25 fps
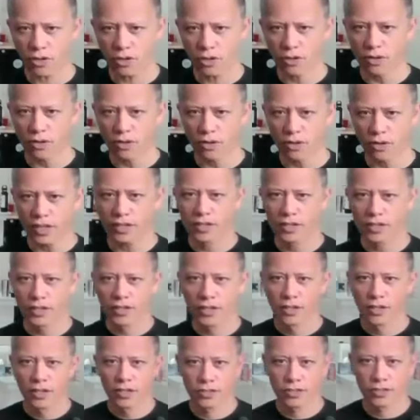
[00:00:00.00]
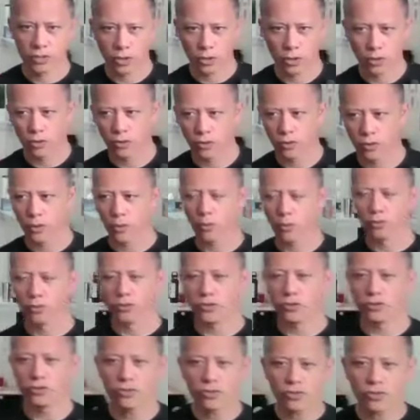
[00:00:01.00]
All right. So
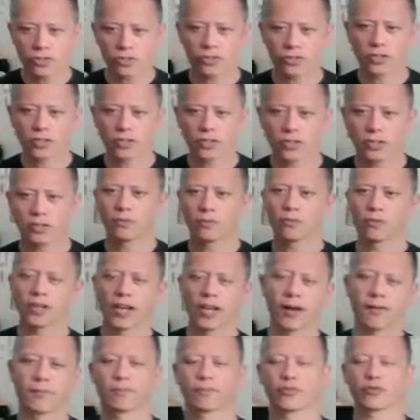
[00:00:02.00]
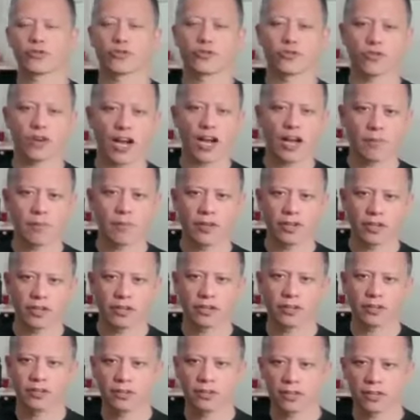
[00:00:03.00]
usually when I'm prescribing